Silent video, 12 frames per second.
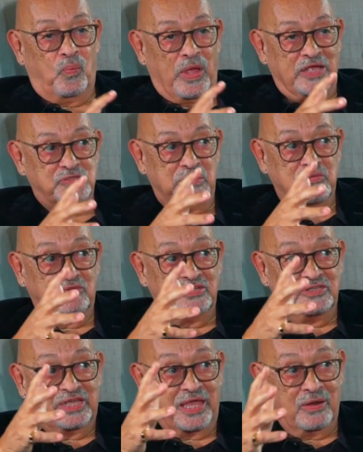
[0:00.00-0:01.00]
As we moved
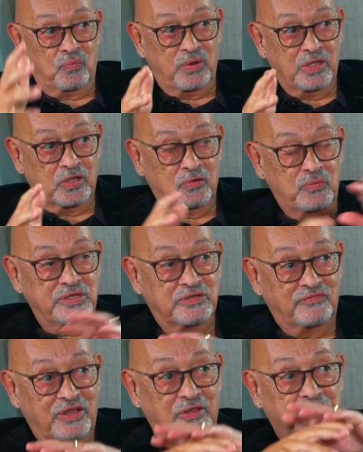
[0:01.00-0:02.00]
into Get Real, we
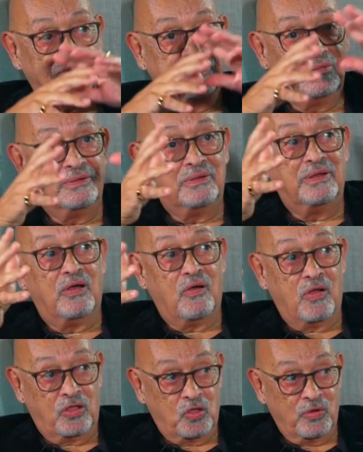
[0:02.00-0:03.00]
developed an uh,
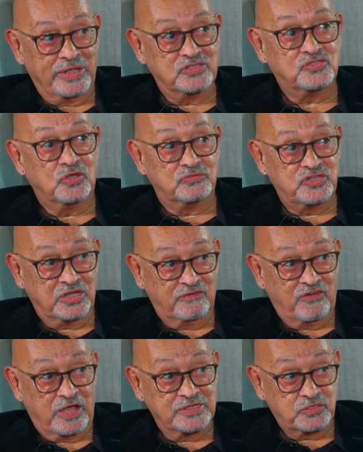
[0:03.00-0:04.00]
ongoing SOGI
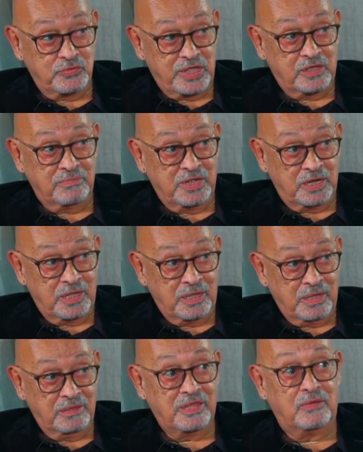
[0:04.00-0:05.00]
advisory committee
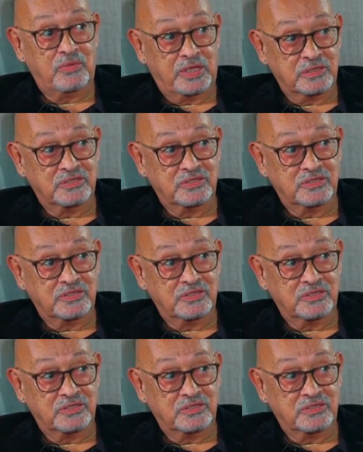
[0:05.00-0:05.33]
mm -hmm. that we mm-hmm.